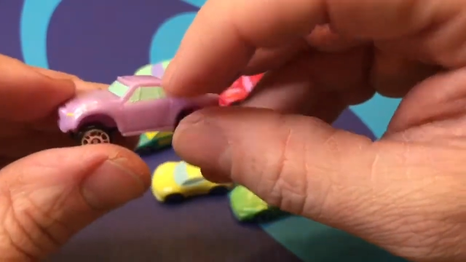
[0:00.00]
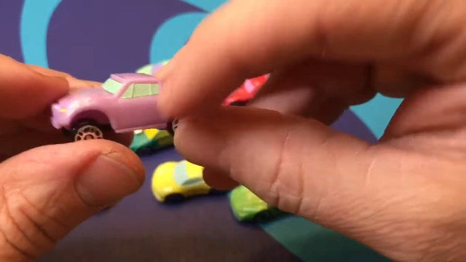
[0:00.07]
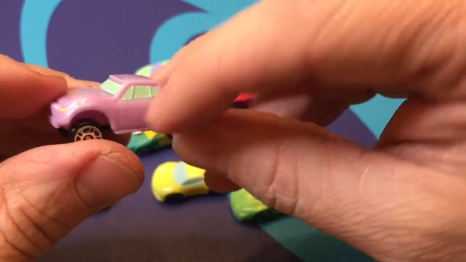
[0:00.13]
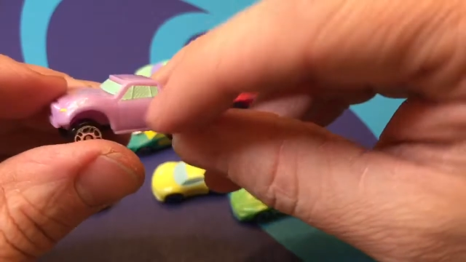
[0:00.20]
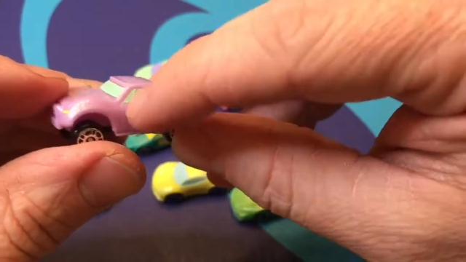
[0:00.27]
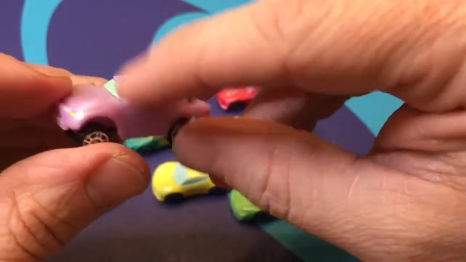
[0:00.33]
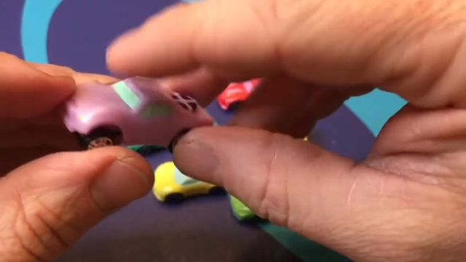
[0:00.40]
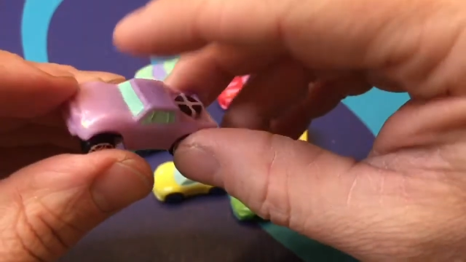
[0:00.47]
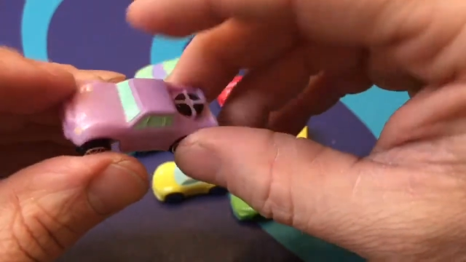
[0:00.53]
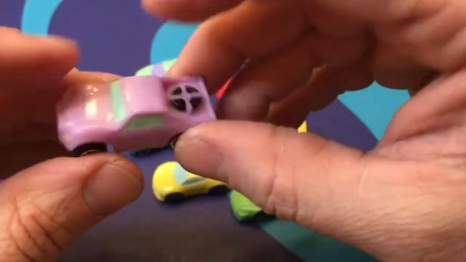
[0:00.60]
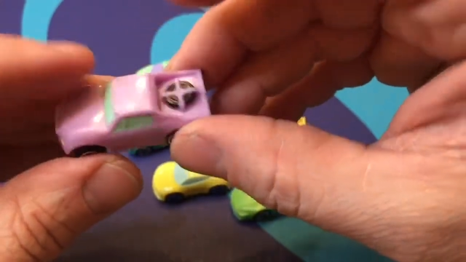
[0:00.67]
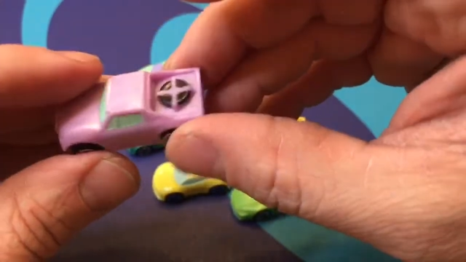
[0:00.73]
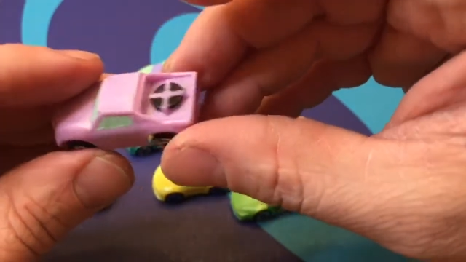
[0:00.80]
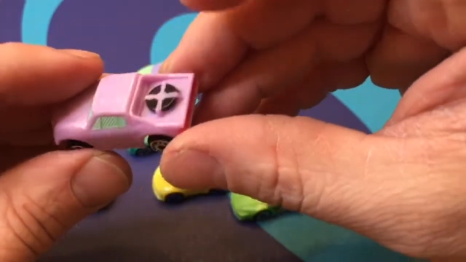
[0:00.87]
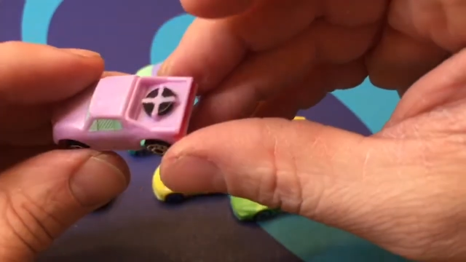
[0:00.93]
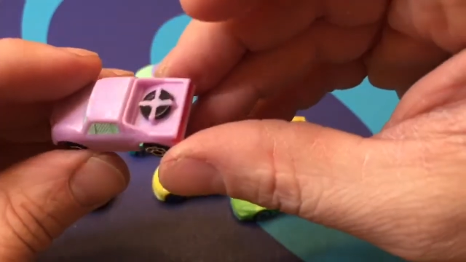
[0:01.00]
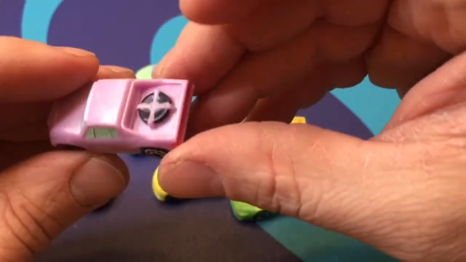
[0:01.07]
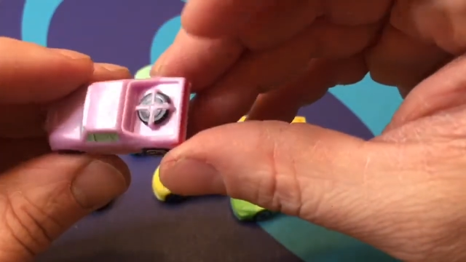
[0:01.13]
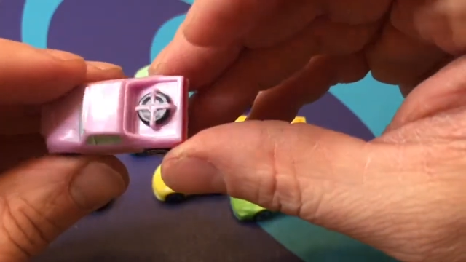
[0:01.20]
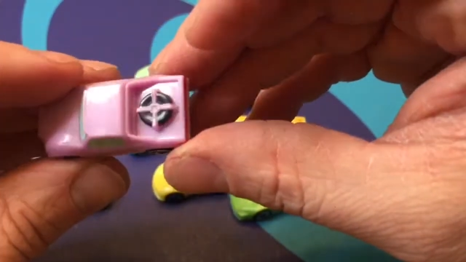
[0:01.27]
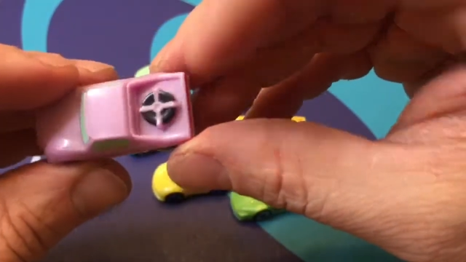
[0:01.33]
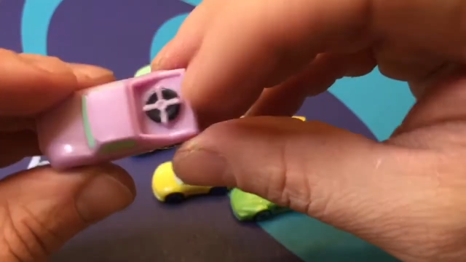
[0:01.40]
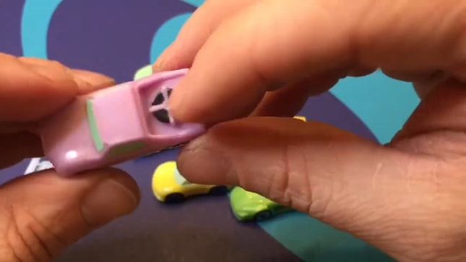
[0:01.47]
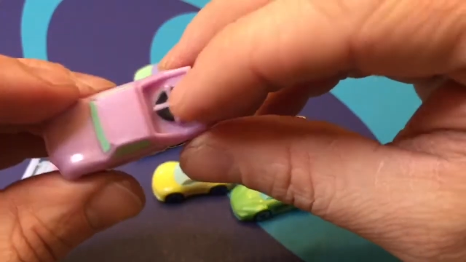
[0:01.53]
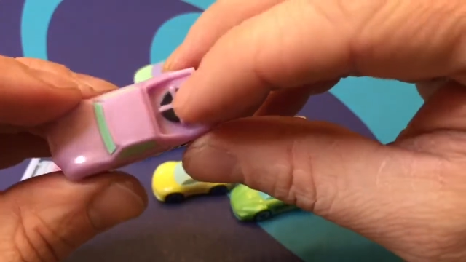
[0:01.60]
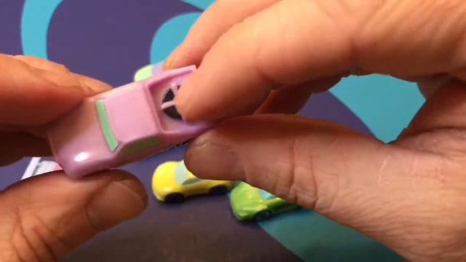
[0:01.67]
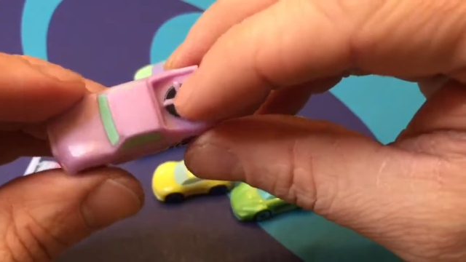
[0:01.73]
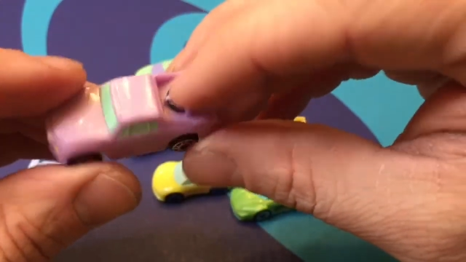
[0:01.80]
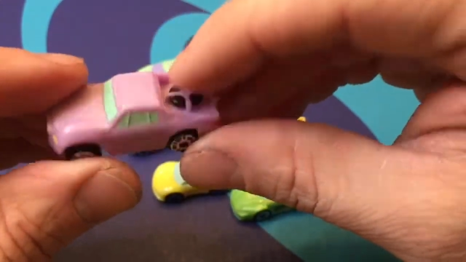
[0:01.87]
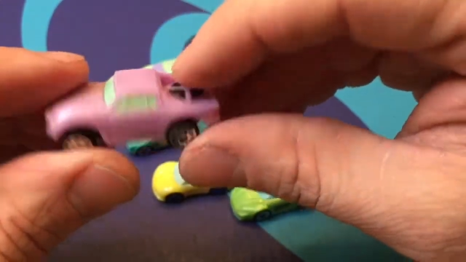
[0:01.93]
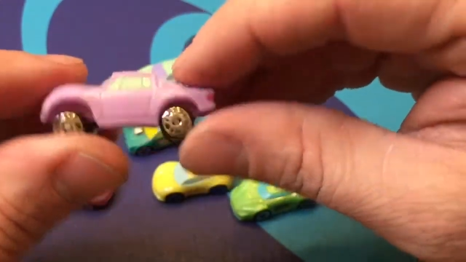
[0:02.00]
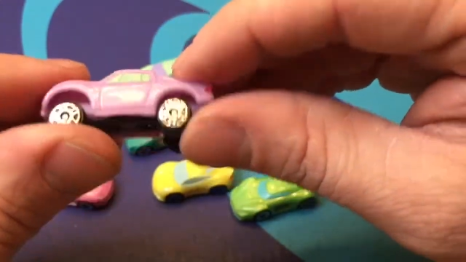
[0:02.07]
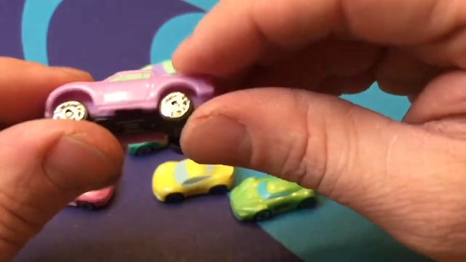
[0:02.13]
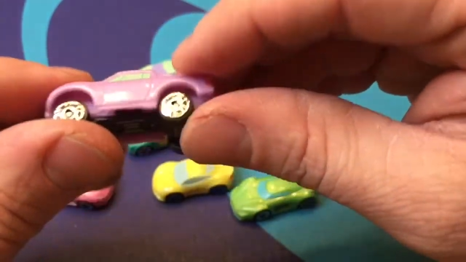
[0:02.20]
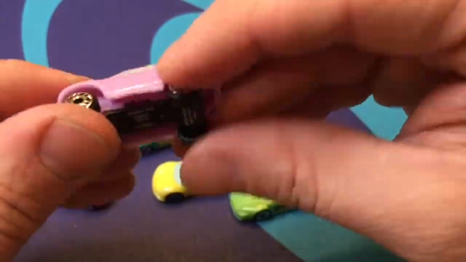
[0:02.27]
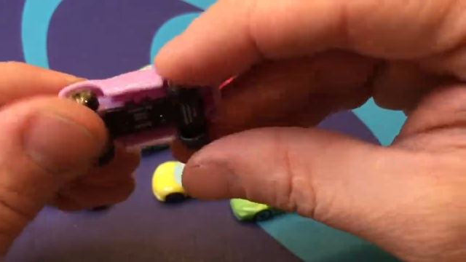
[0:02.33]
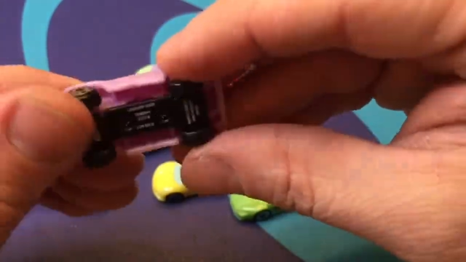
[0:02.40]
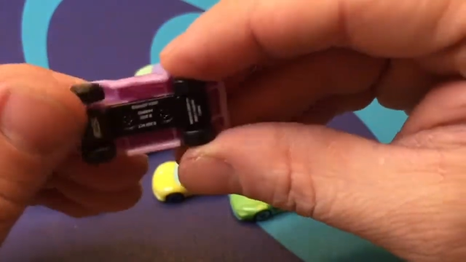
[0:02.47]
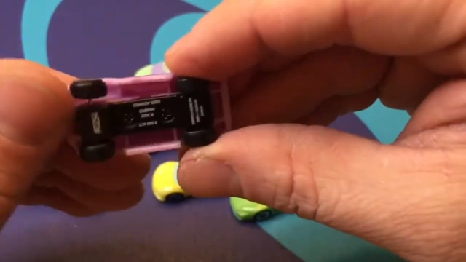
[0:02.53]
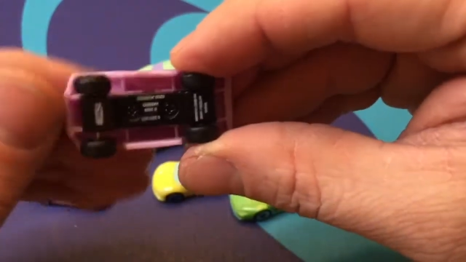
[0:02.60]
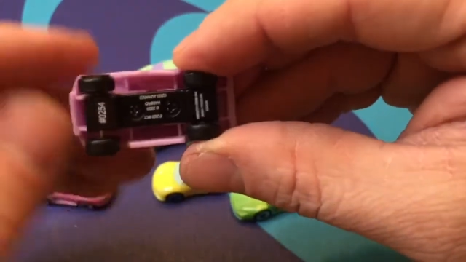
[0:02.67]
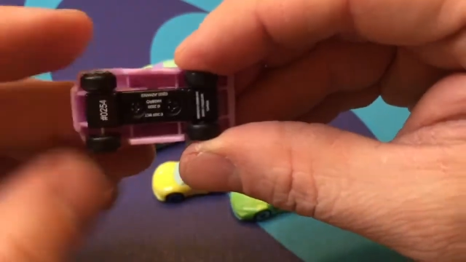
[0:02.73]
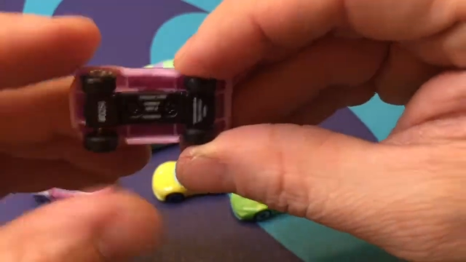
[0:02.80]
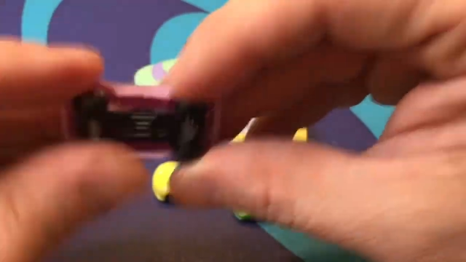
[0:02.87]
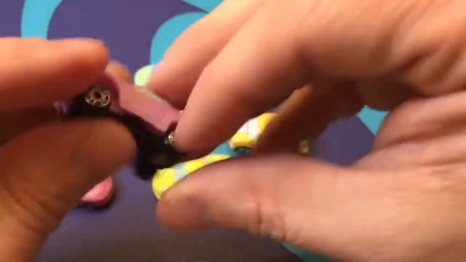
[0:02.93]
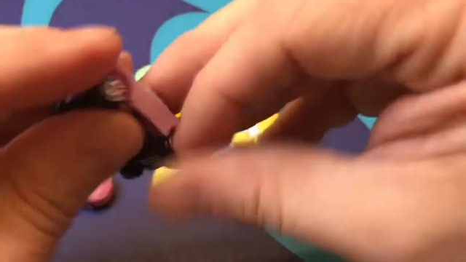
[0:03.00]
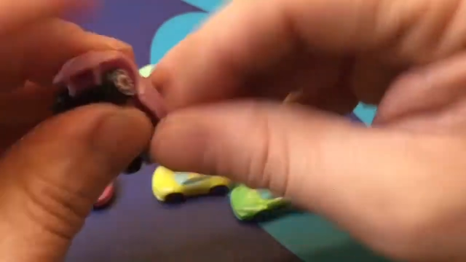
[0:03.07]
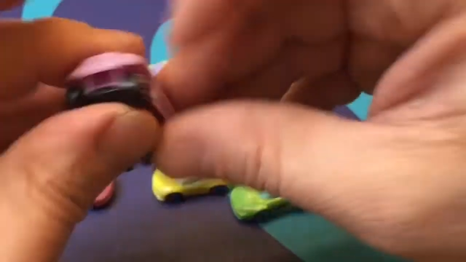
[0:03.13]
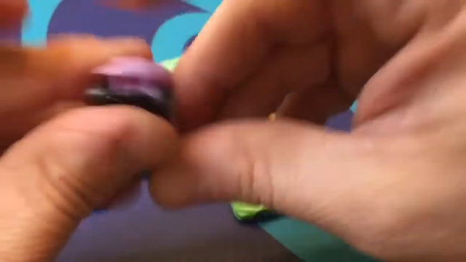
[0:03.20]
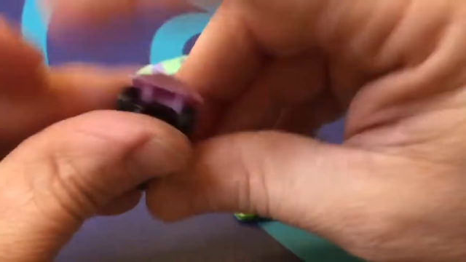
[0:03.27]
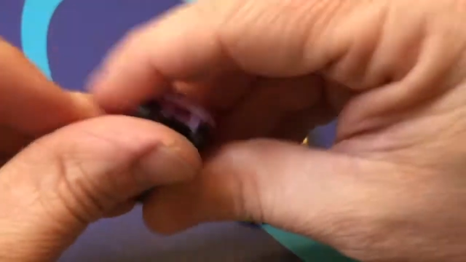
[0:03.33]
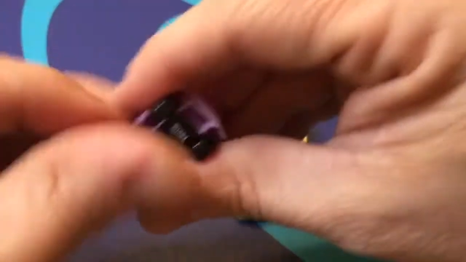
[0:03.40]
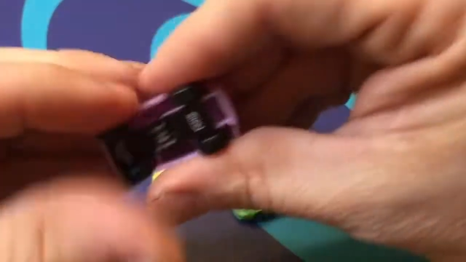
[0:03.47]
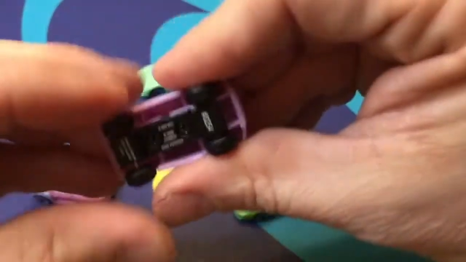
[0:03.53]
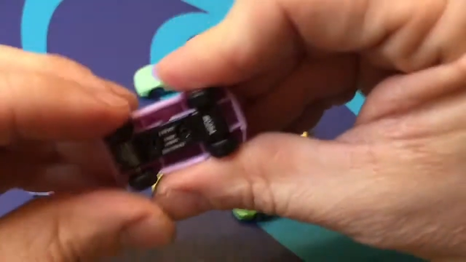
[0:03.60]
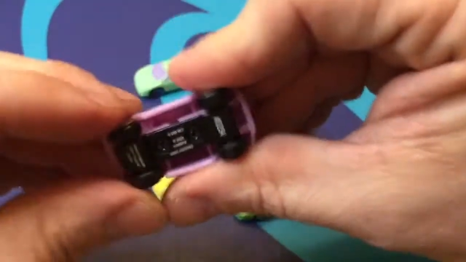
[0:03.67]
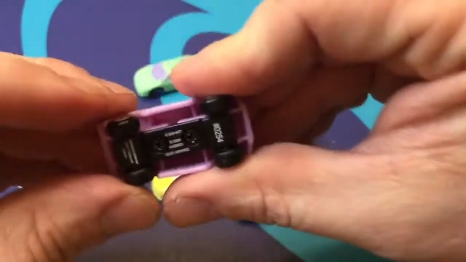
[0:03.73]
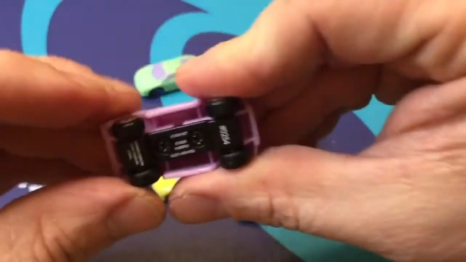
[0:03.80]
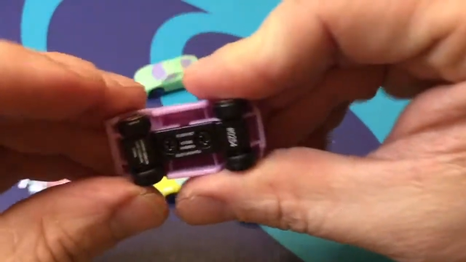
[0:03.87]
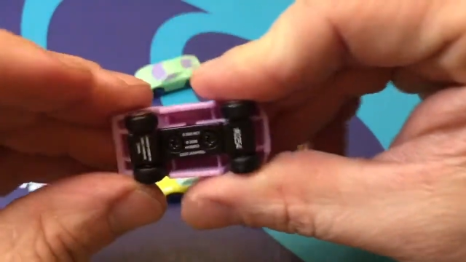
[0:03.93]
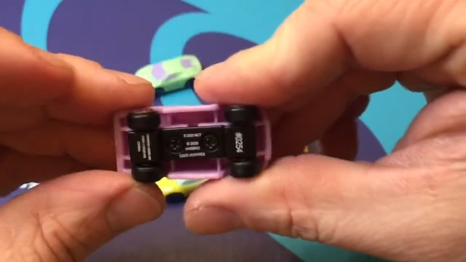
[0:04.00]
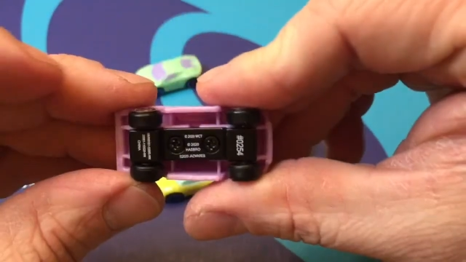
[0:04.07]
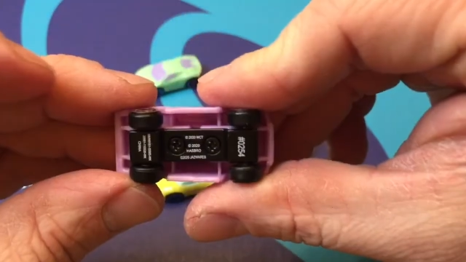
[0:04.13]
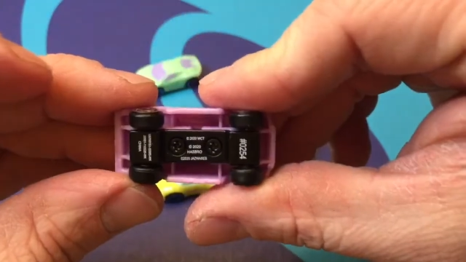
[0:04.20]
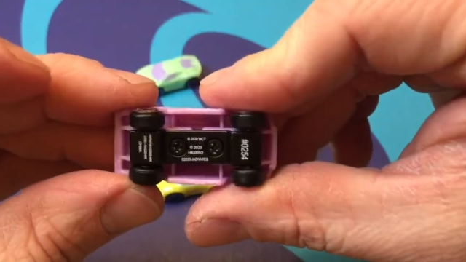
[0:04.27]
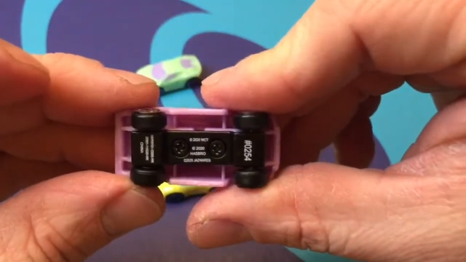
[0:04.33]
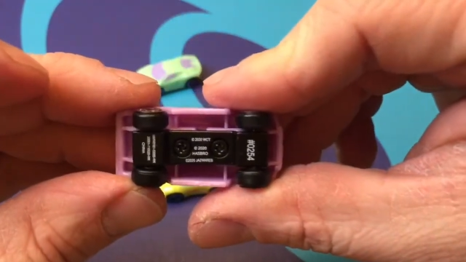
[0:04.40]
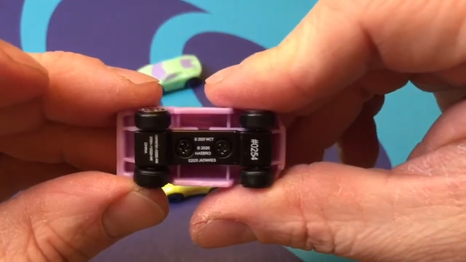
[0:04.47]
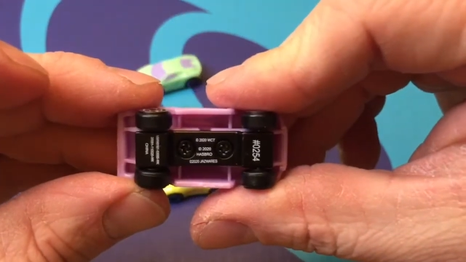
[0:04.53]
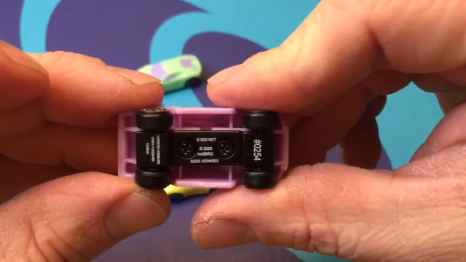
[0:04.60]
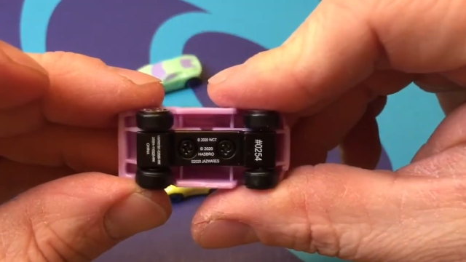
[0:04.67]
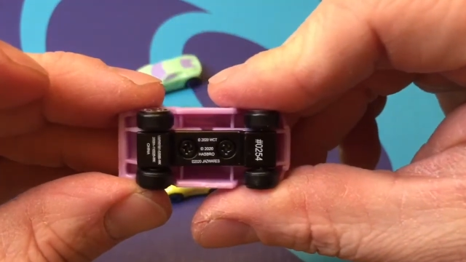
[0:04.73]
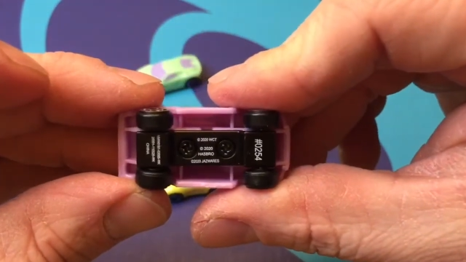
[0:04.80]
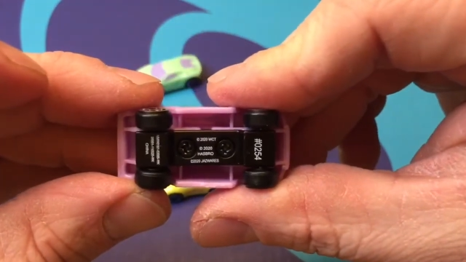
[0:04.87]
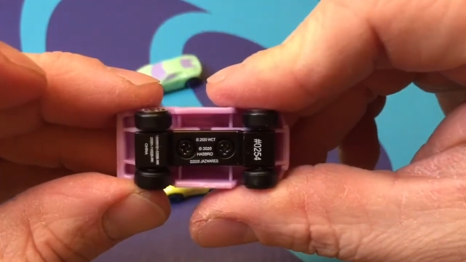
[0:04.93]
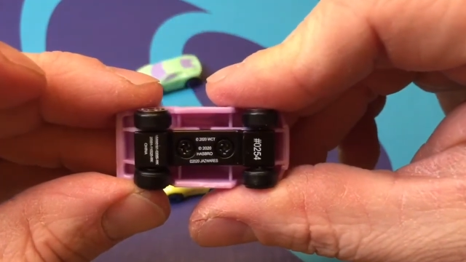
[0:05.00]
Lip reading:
No face is visible, so there are no lips to read.